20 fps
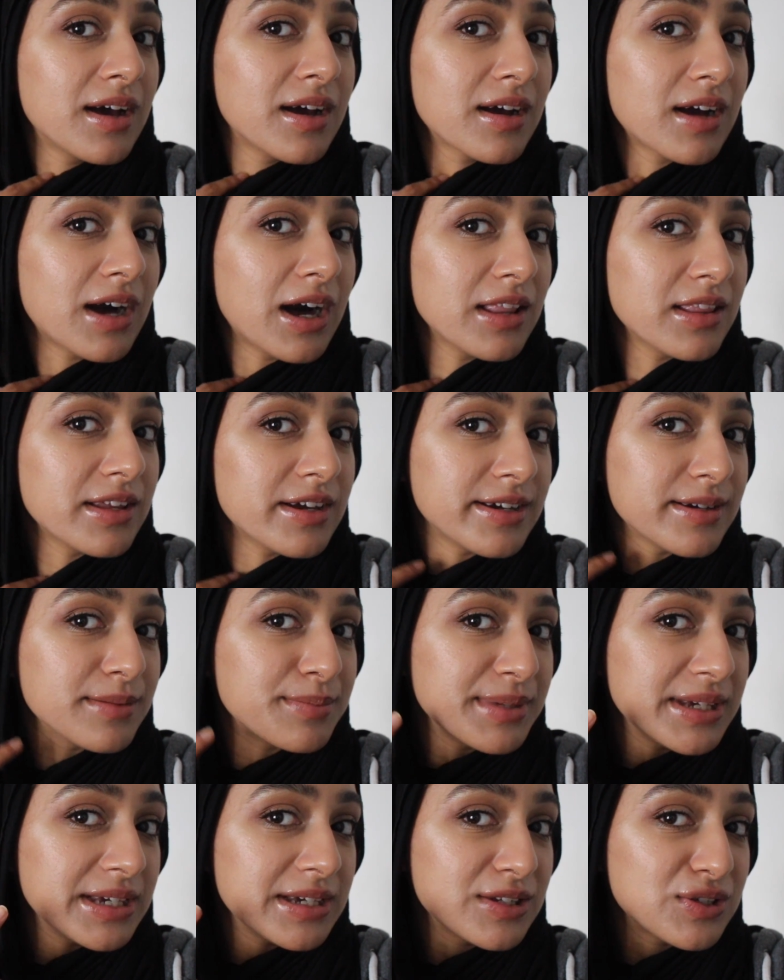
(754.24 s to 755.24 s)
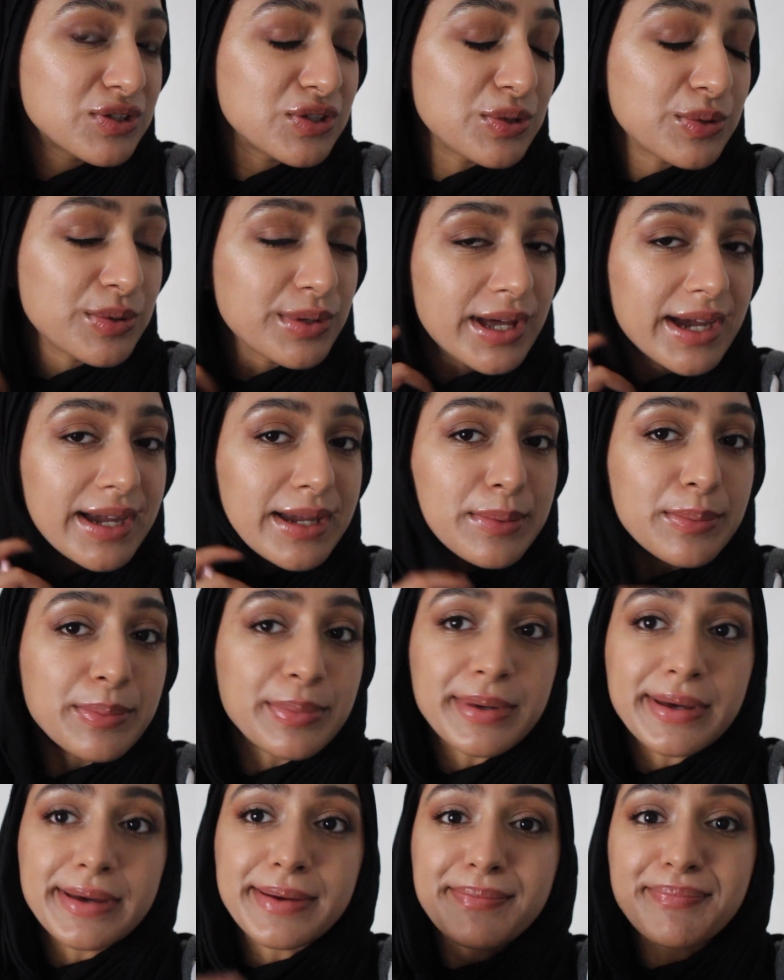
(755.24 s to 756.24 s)
colour being too light,
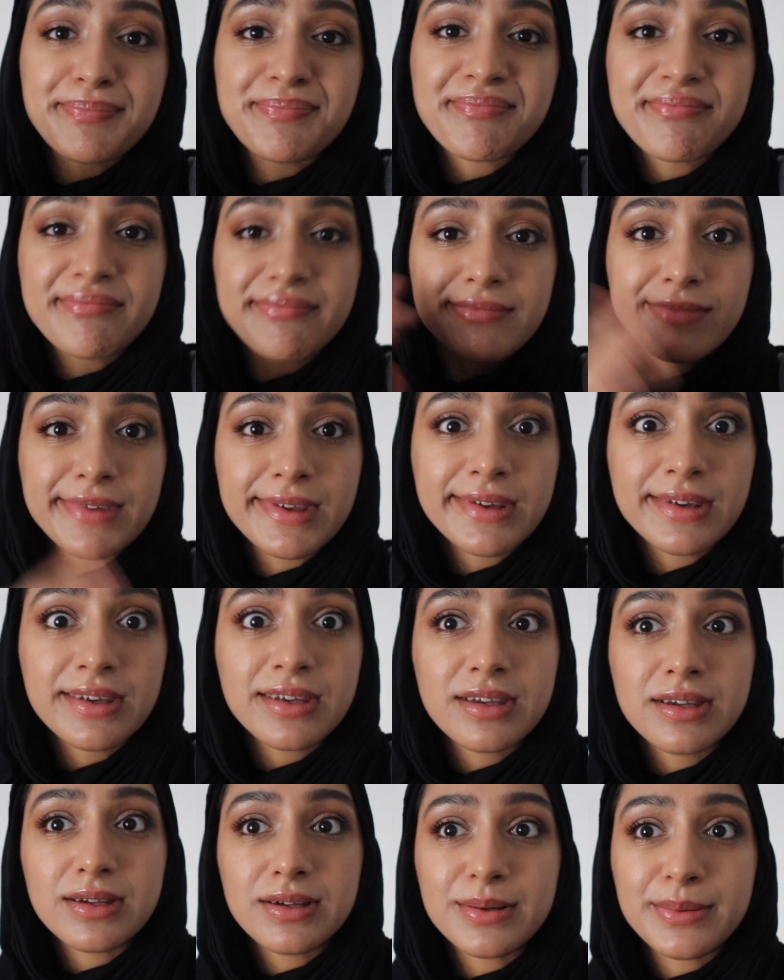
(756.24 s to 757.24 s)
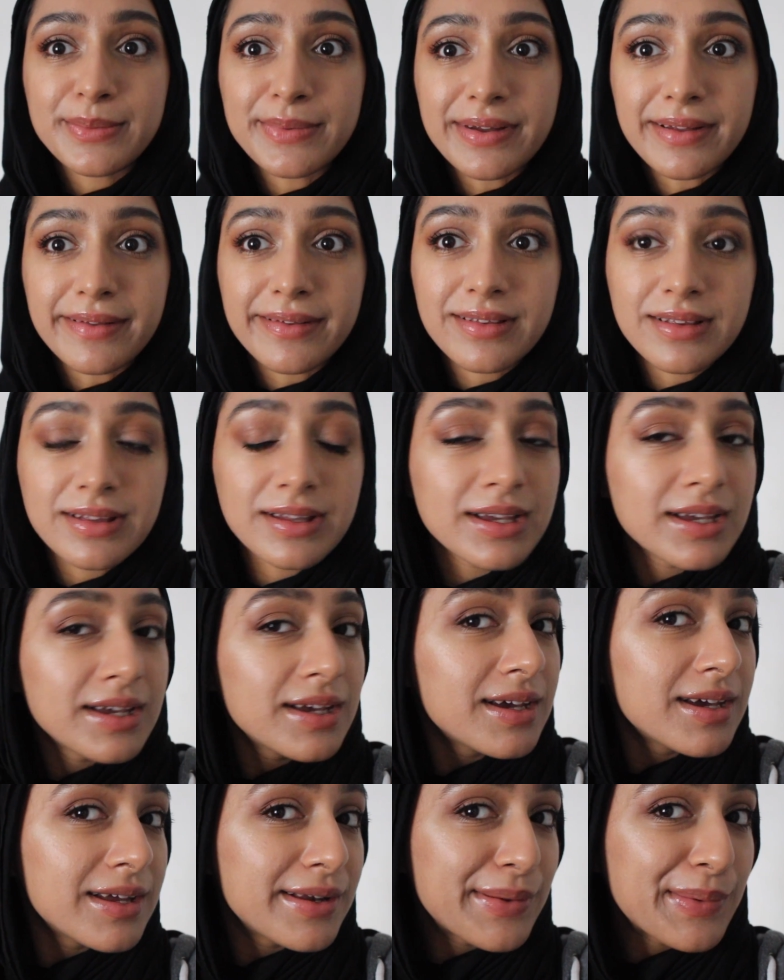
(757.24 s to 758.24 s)
but oh well.
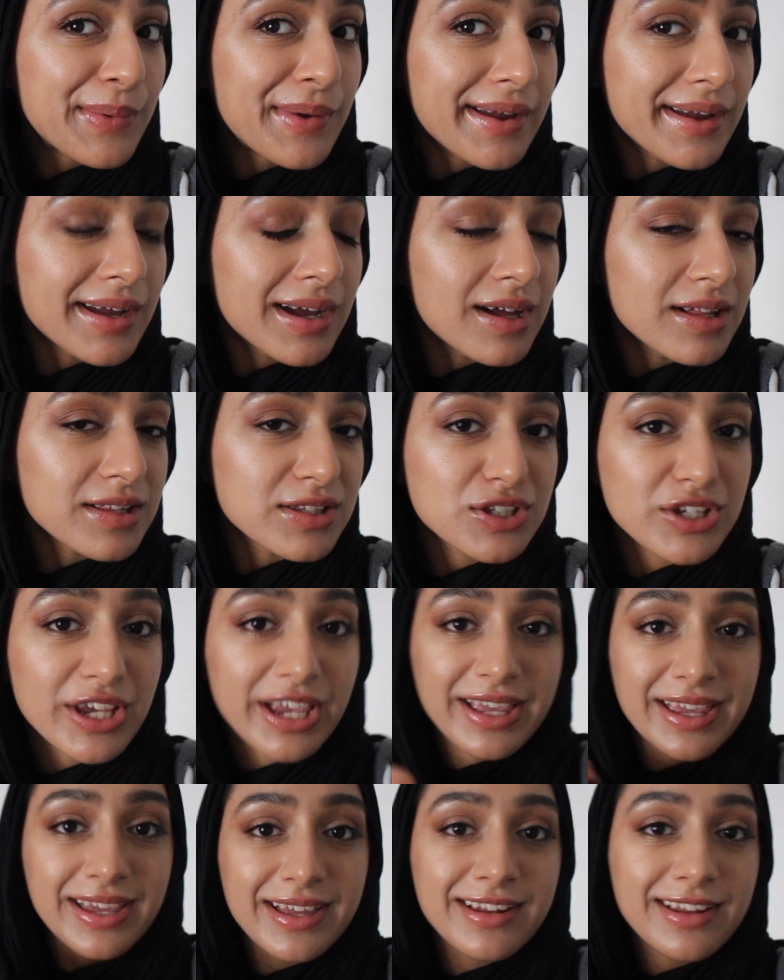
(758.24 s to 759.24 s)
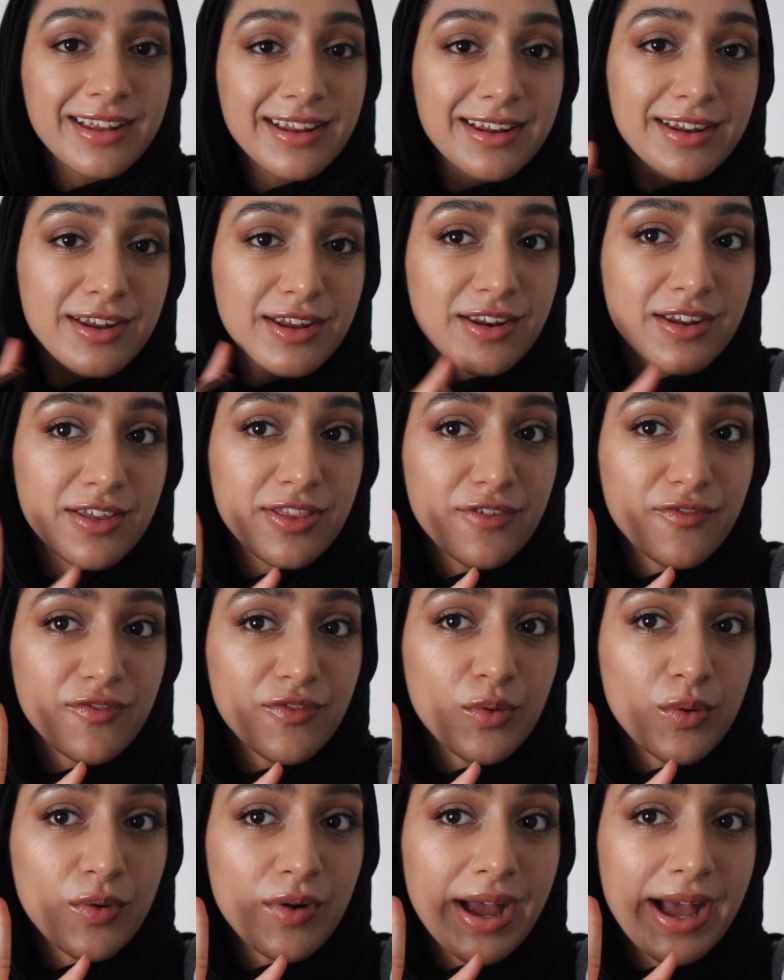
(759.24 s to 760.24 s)
Anyway, I'll check in another
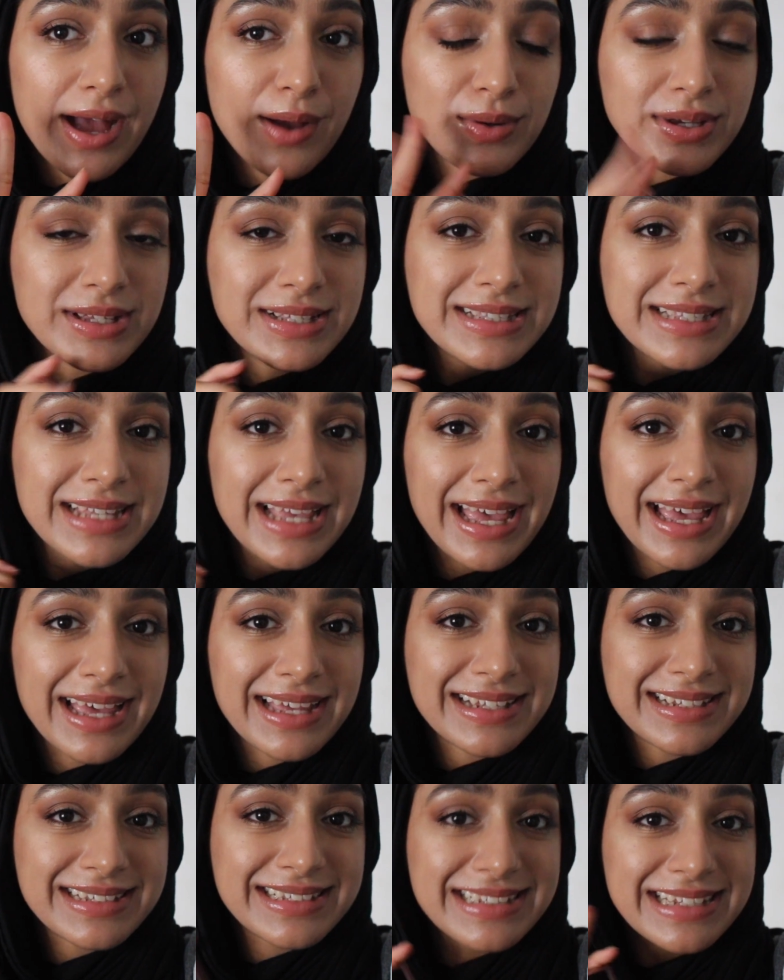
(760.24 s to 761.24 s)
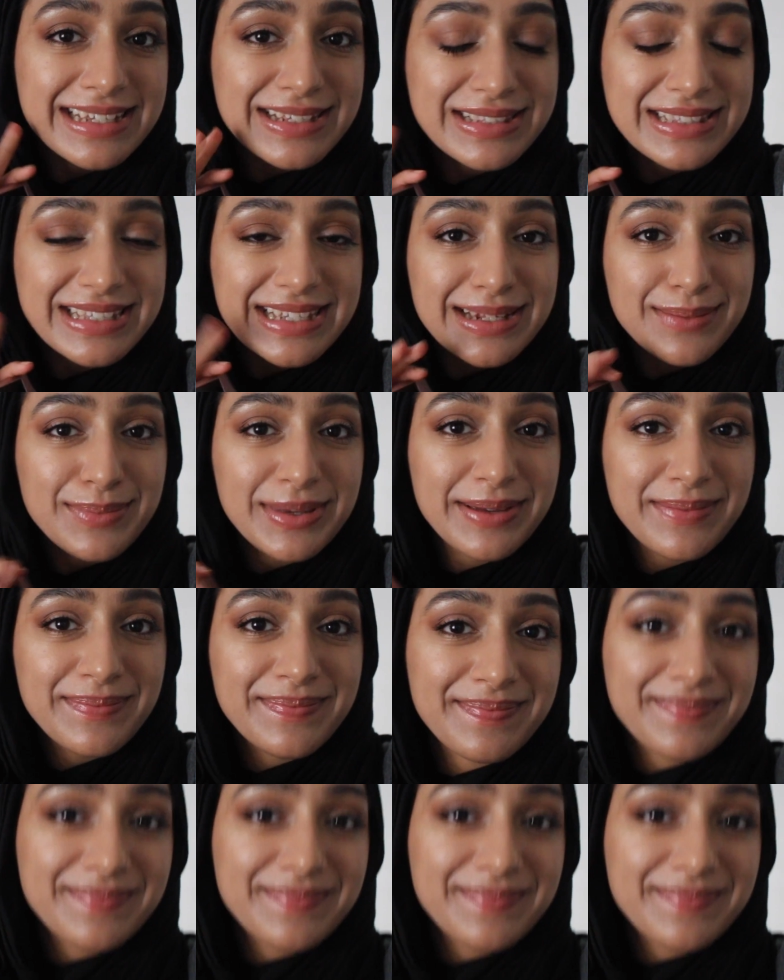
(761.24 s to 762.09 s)
4 hours and see you in a bit.